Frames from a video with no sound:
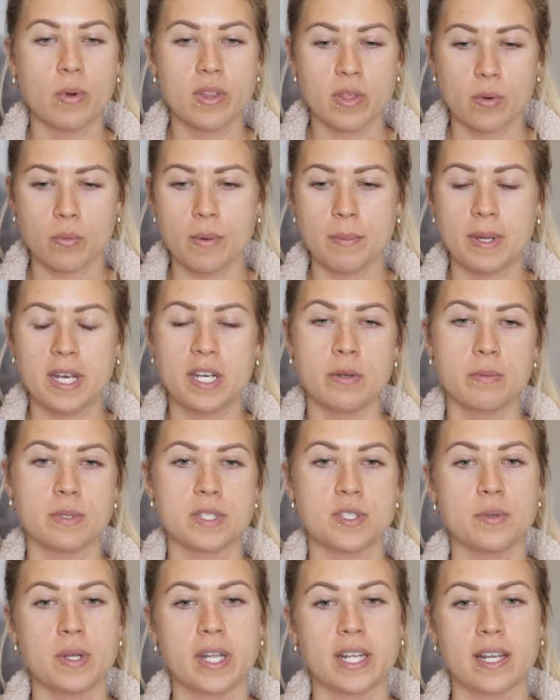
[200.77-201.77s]
with a woman who
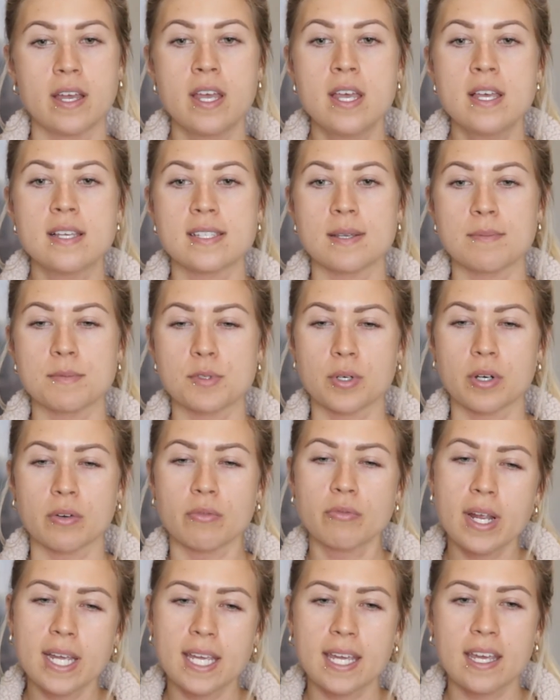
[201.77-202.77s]
was doing some sort of
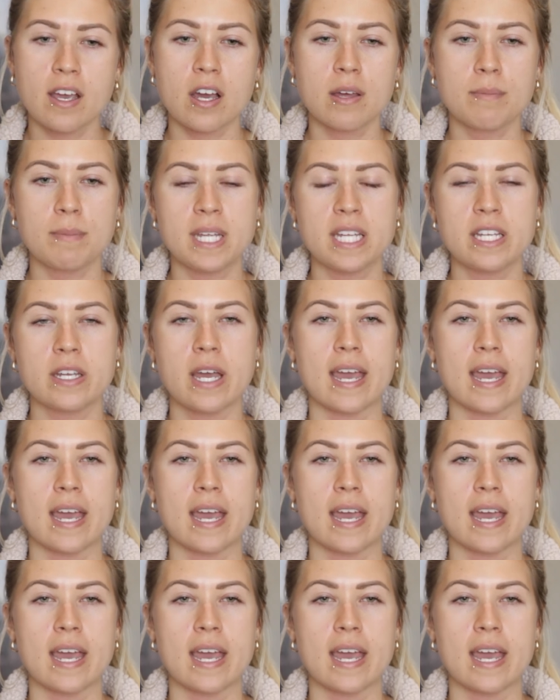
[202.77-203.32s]
Reiki on me.